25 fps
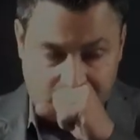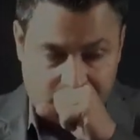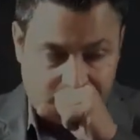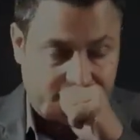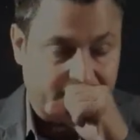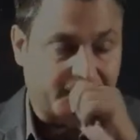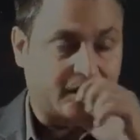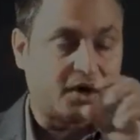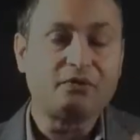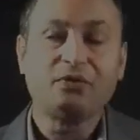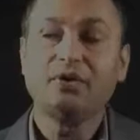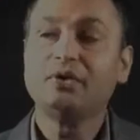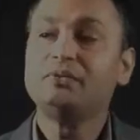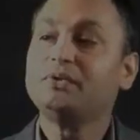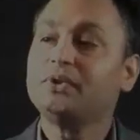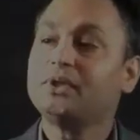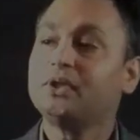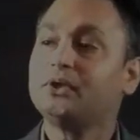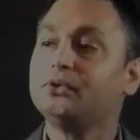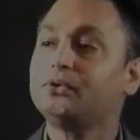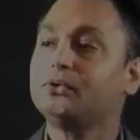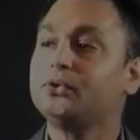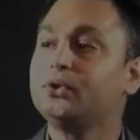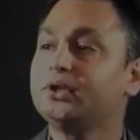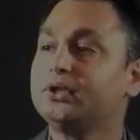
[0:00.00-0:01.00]
Now when we
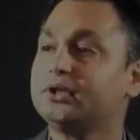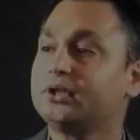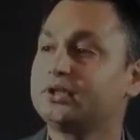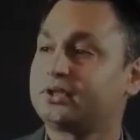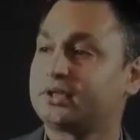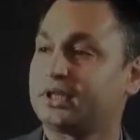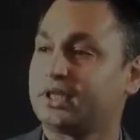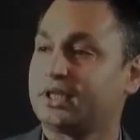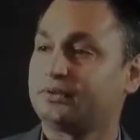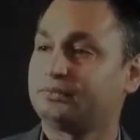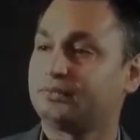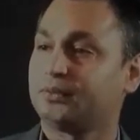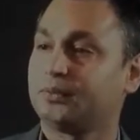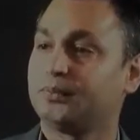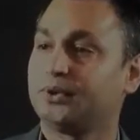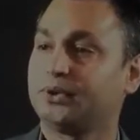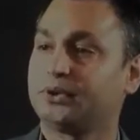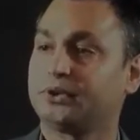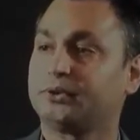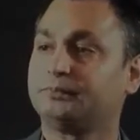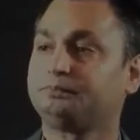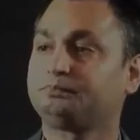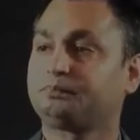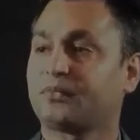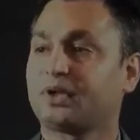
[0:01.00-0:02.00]
are doing this
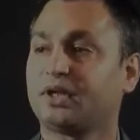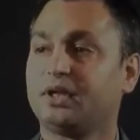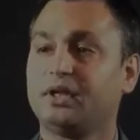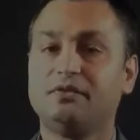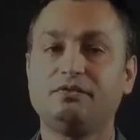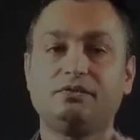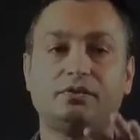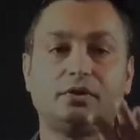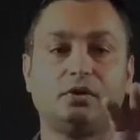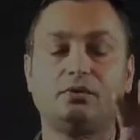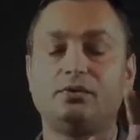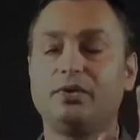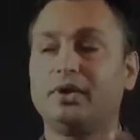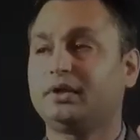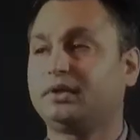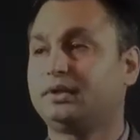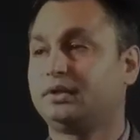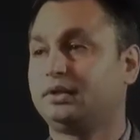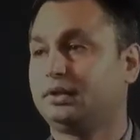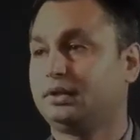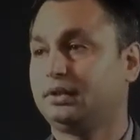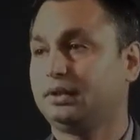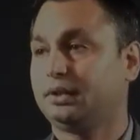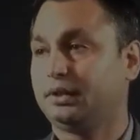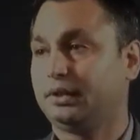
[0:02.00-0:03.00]
transformation, if the
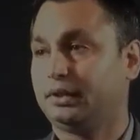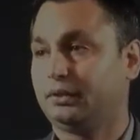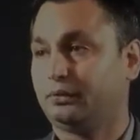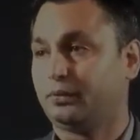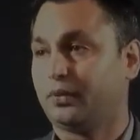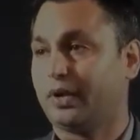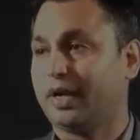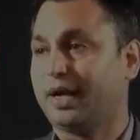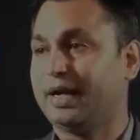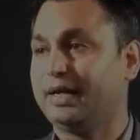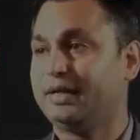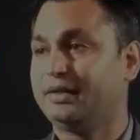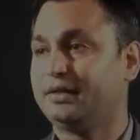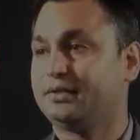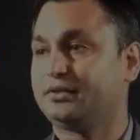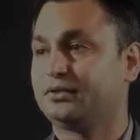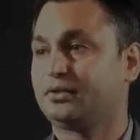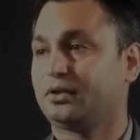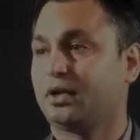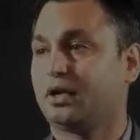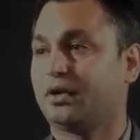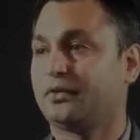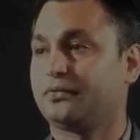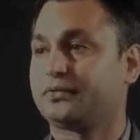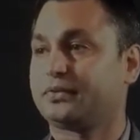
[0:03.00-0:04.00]
vector y is
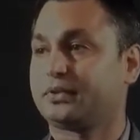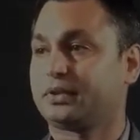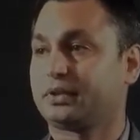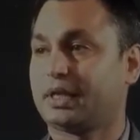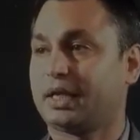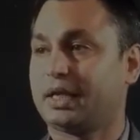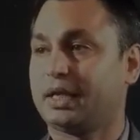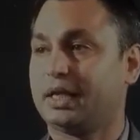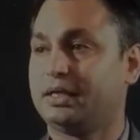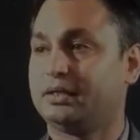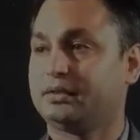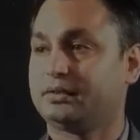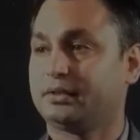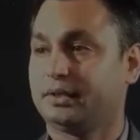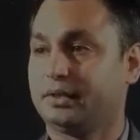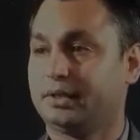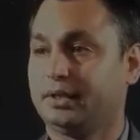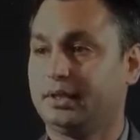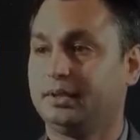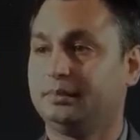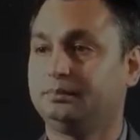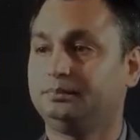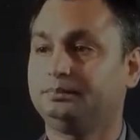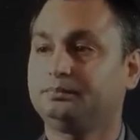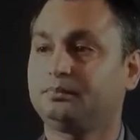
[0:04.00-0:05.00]
of size
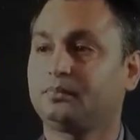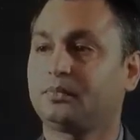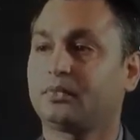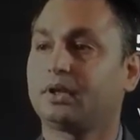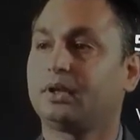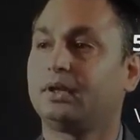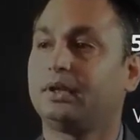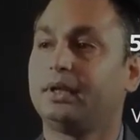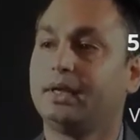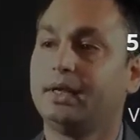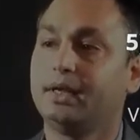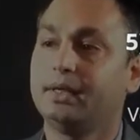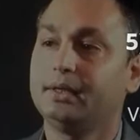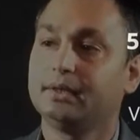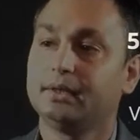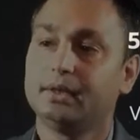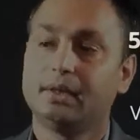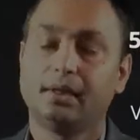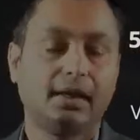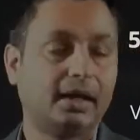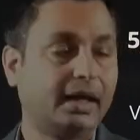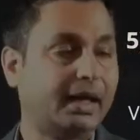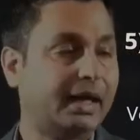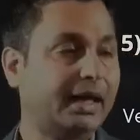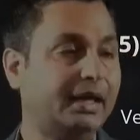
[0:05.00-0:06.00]
m, right,
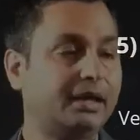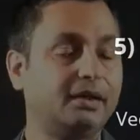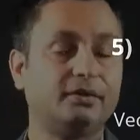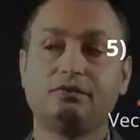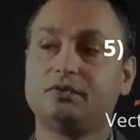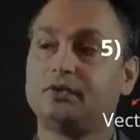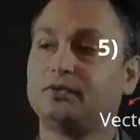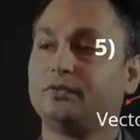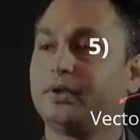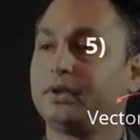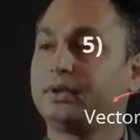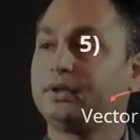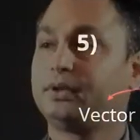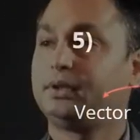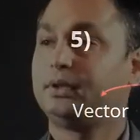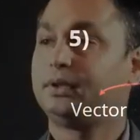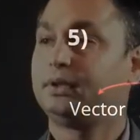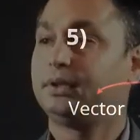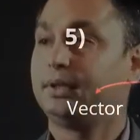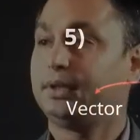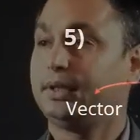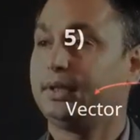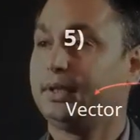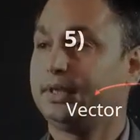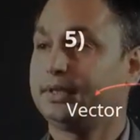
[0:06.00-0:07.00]
and if the
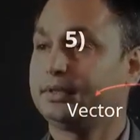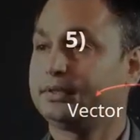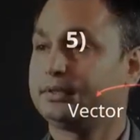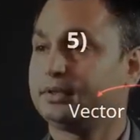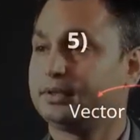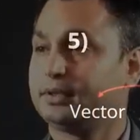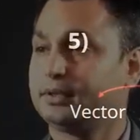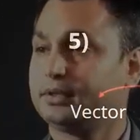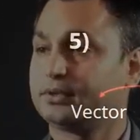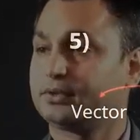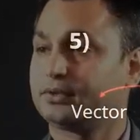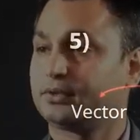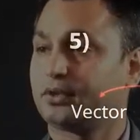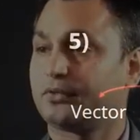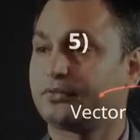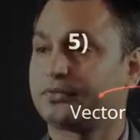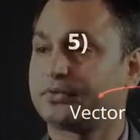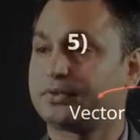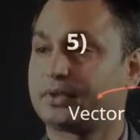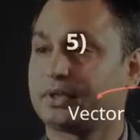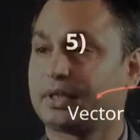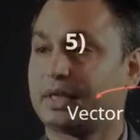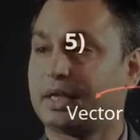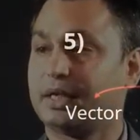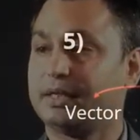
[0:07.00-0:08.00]
vector x is of
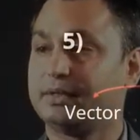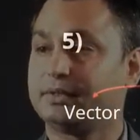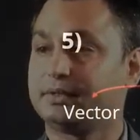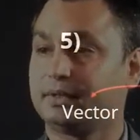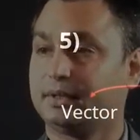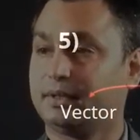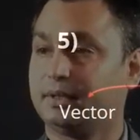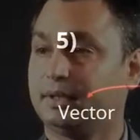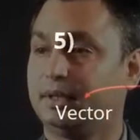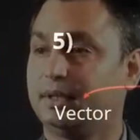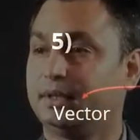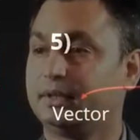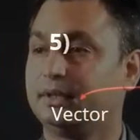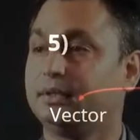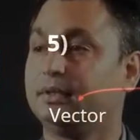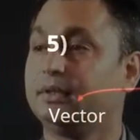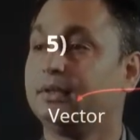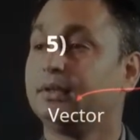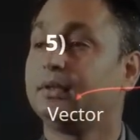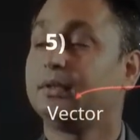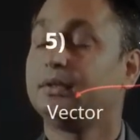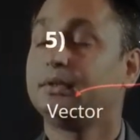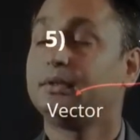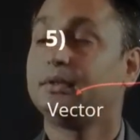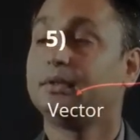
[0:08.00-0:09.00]
size n,
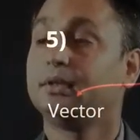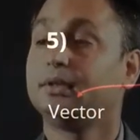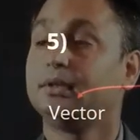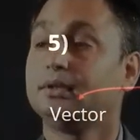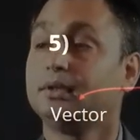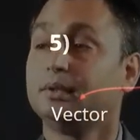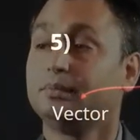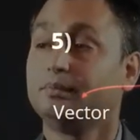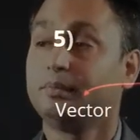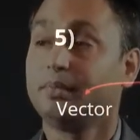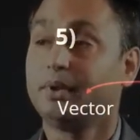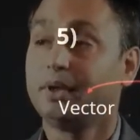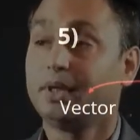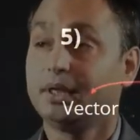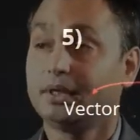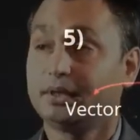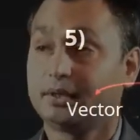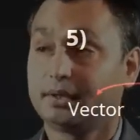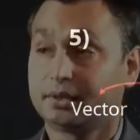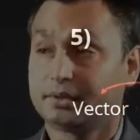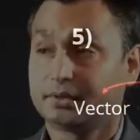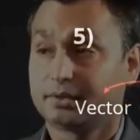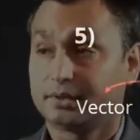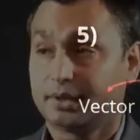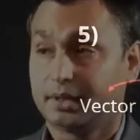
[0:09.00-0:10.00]
then the
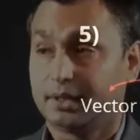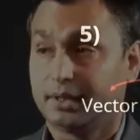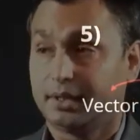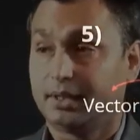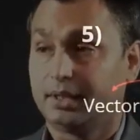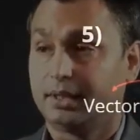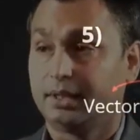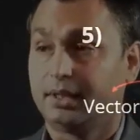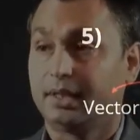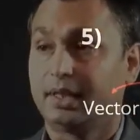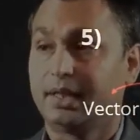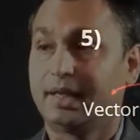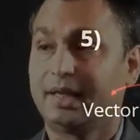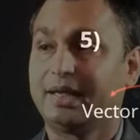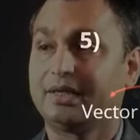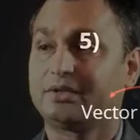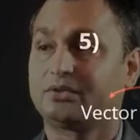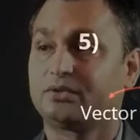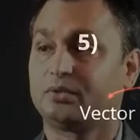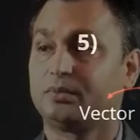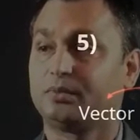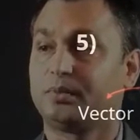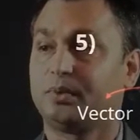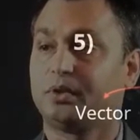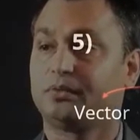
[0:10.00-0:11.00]
matrix A has
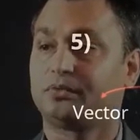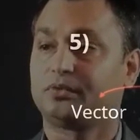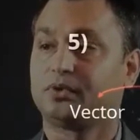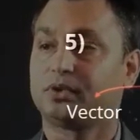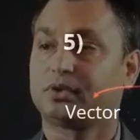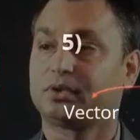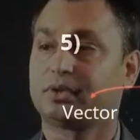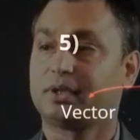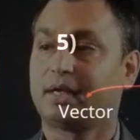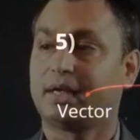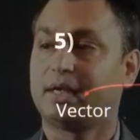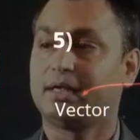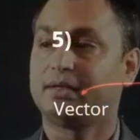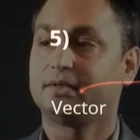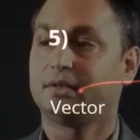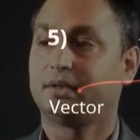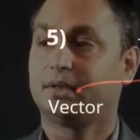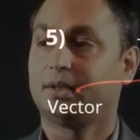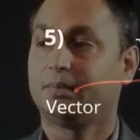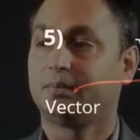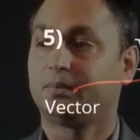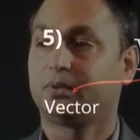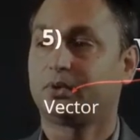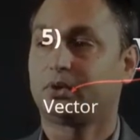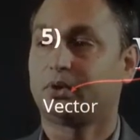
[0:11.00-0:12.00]
to be of the size
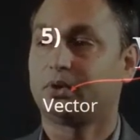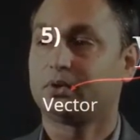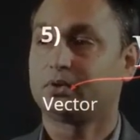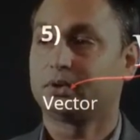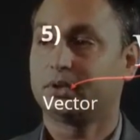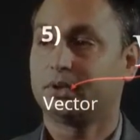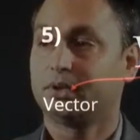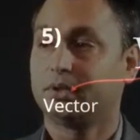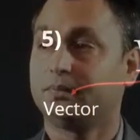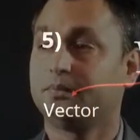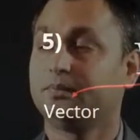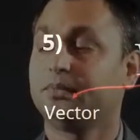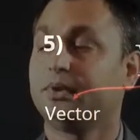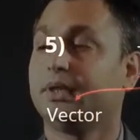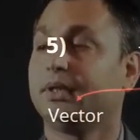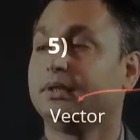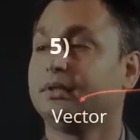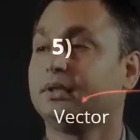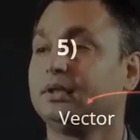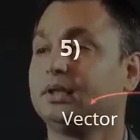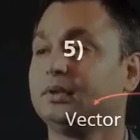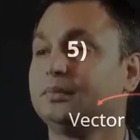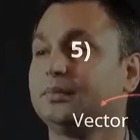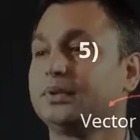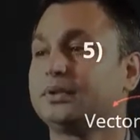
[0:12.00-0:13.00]
m cross m, and
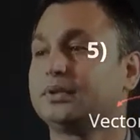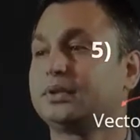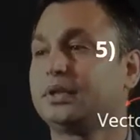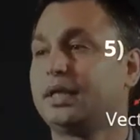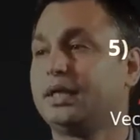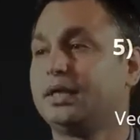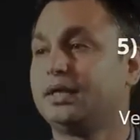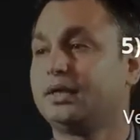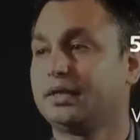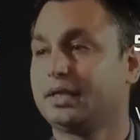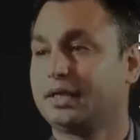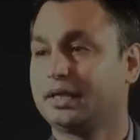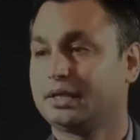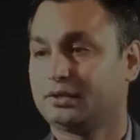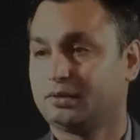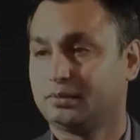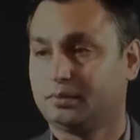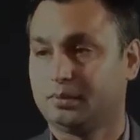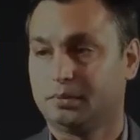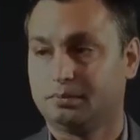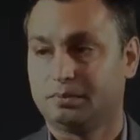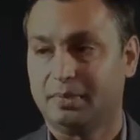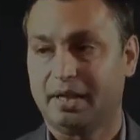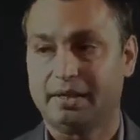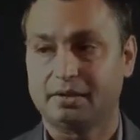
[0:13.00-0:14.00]
the dimensionality has to
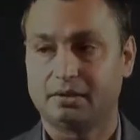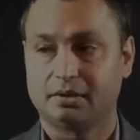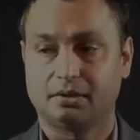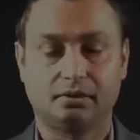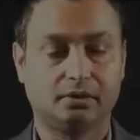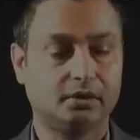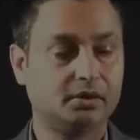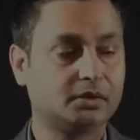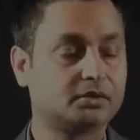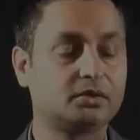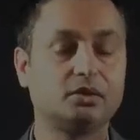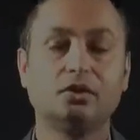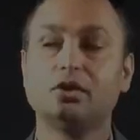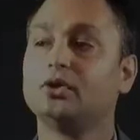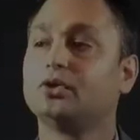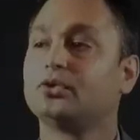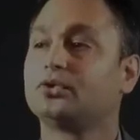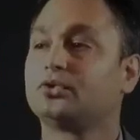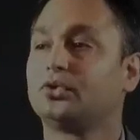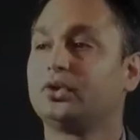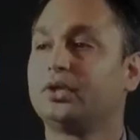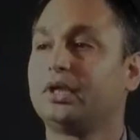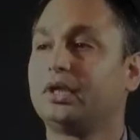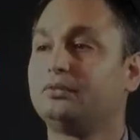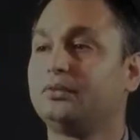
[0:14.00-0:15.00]
be matching this,
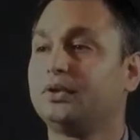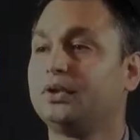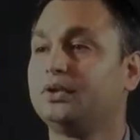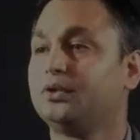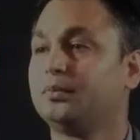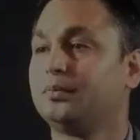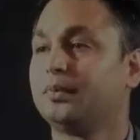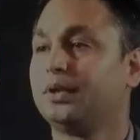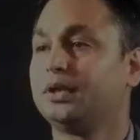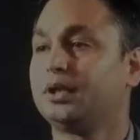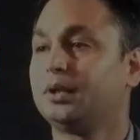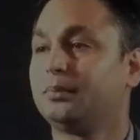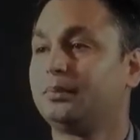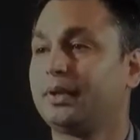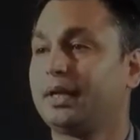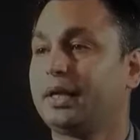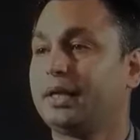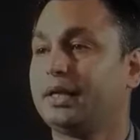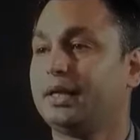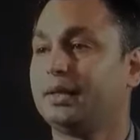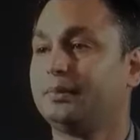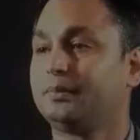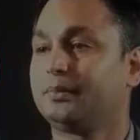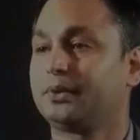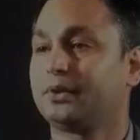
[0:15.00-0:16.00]
so that when you multiply
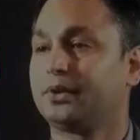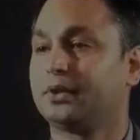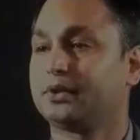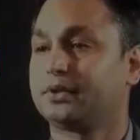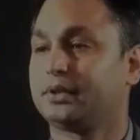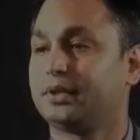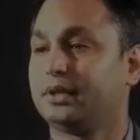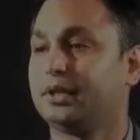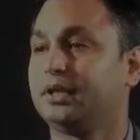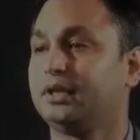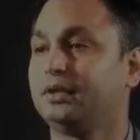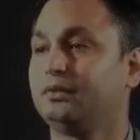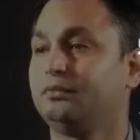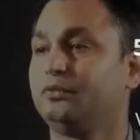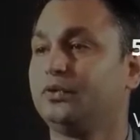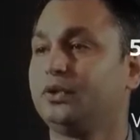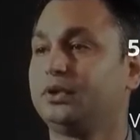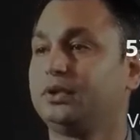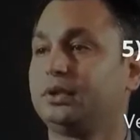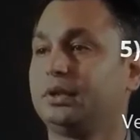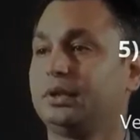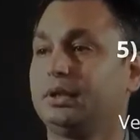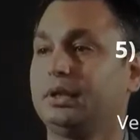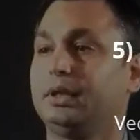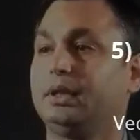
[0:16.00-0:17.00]
m cross n
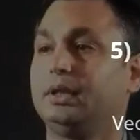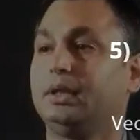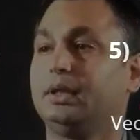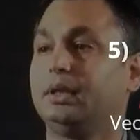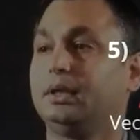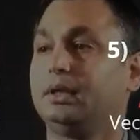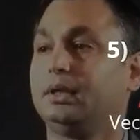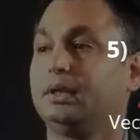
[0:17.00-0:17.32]
with a